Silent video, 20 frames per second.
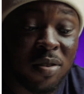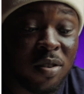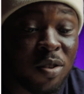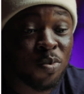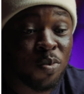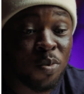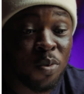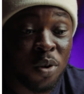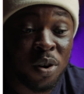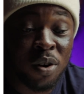This
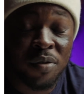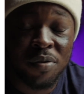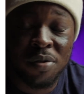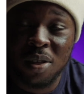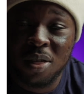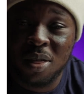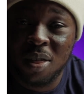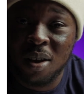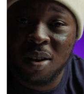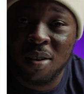is one of the
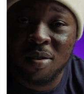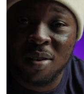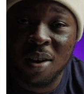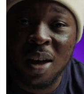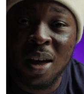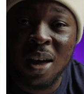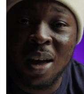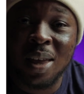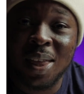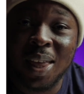things
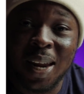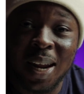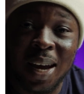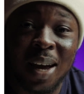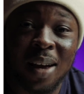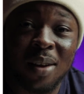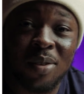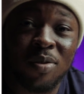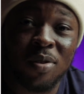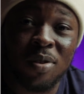that I
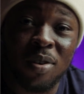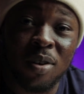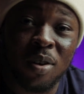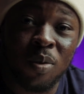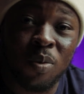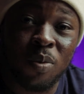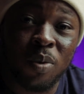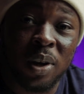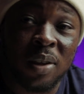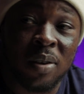had to deal
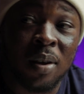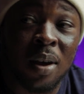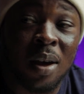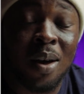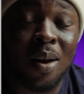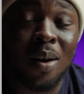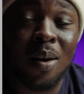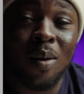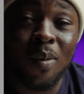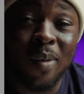with
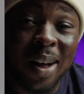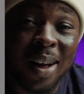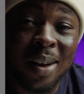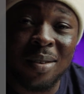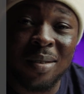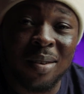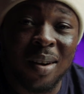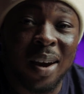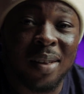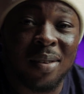while
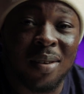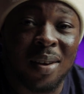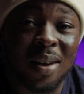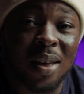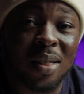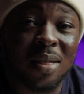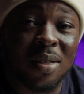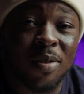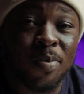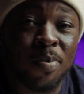trying to
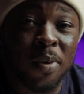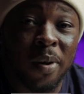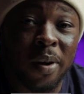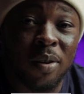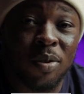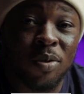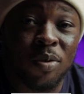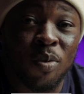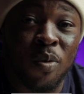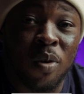get this
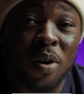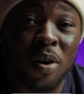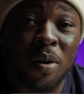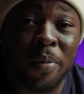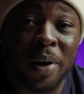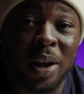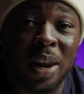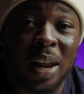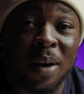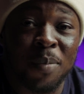plugin to work on
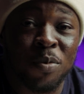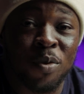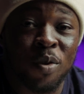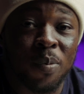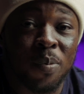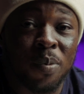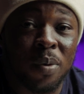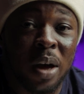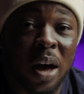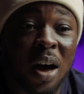my
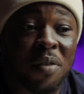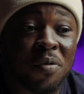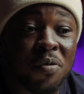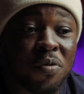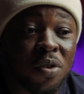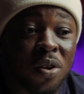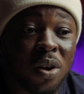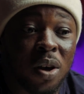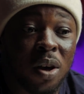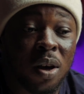laptop.
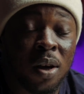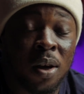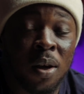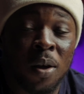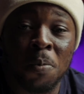After